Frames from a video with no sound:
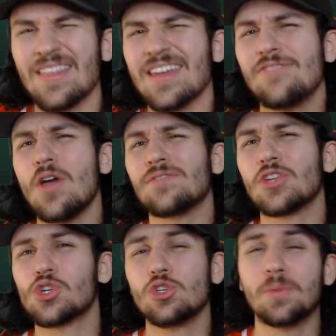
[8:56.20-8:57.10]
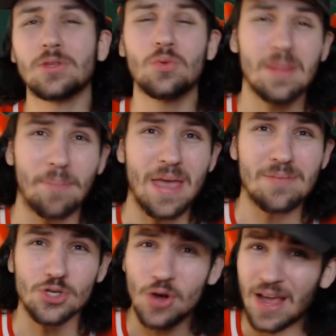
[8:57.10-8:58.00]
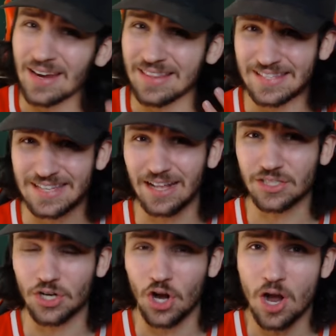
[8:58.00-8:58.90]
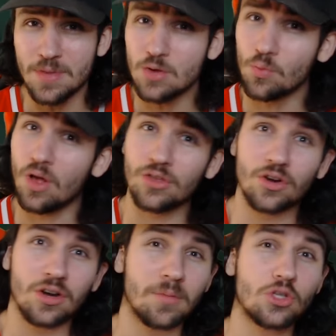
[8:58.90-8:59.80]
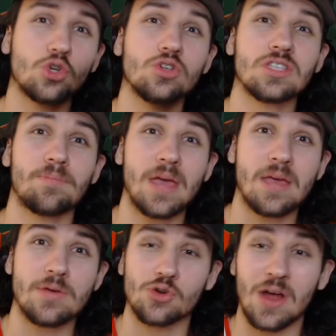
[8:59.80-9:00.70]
And then if you have to choose between the Baby Dragon and the Skeleton Army, well, you're going to be choosing the Baby